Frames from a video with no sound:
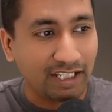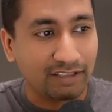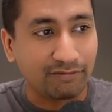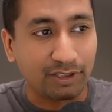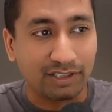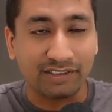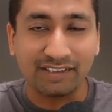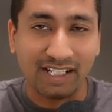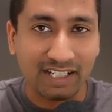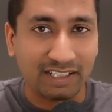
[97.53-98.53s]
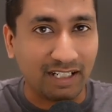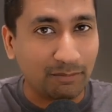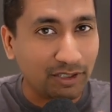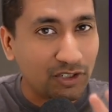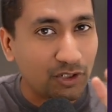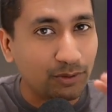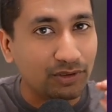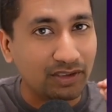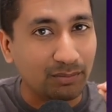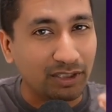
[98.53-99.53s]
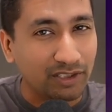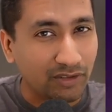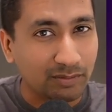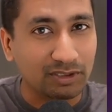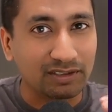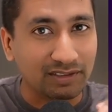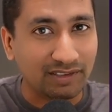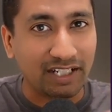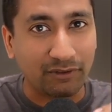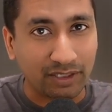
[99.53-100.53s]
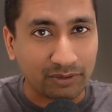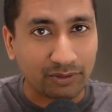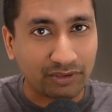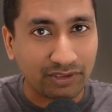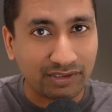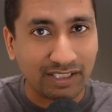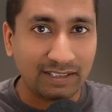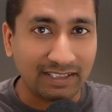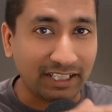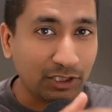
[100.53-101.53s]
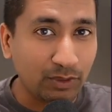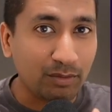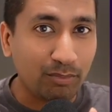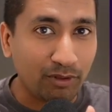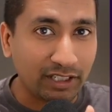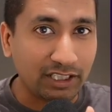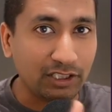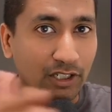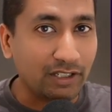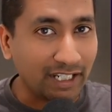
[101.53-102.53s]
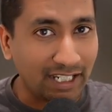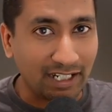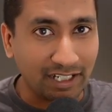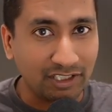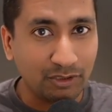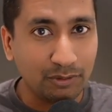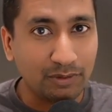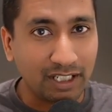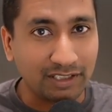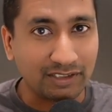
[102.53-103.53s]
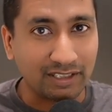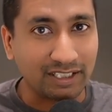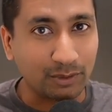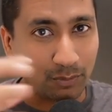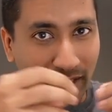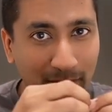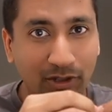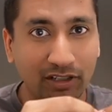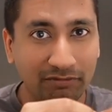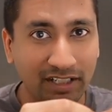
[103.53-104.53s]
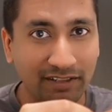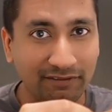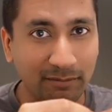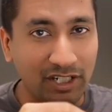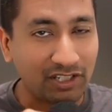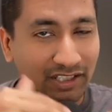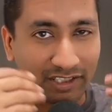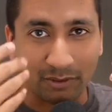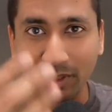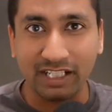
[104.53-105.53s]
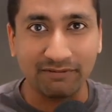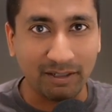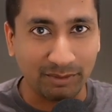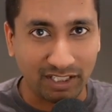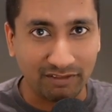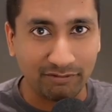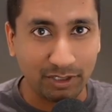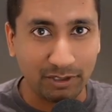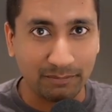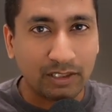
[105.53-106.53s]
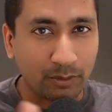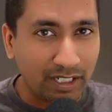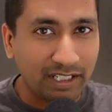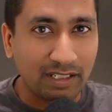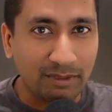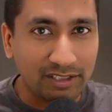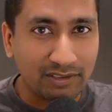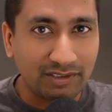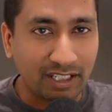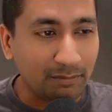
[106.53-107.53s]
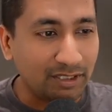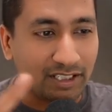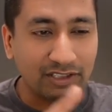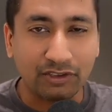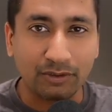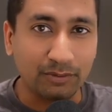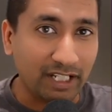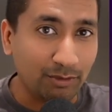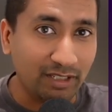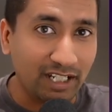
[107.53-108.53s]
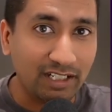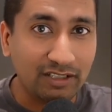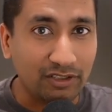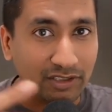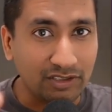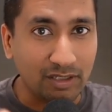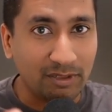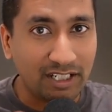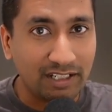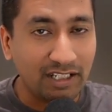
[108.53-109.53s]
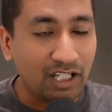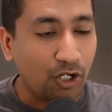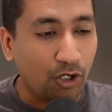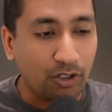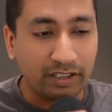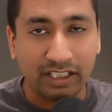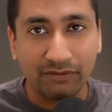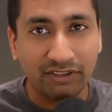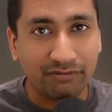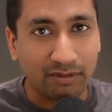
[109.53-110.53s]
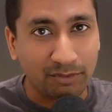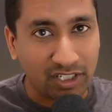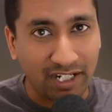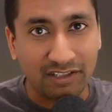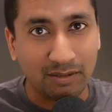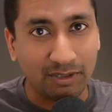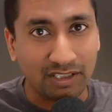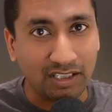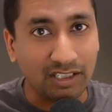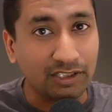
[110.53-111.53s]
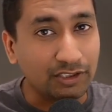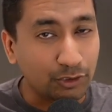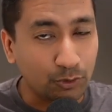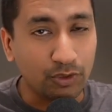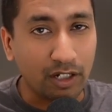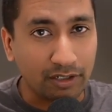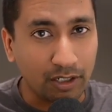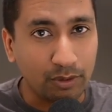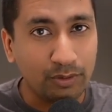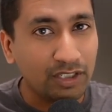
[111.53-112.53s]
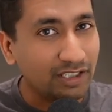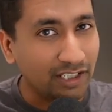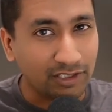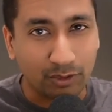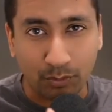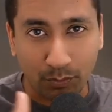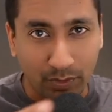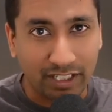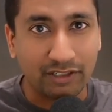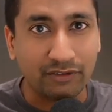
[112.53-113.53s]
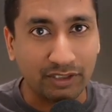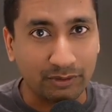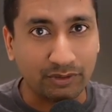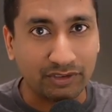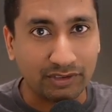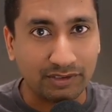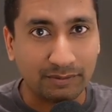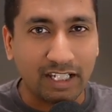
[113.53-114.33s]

And for design, I'm going to show you some incredible design resources that you can point your AI to, and it's going to grab all of that information and create a website for you. Creating images can be done through Nano Banana on Gemini or even from ChatGPT the 2.0. They are great resources.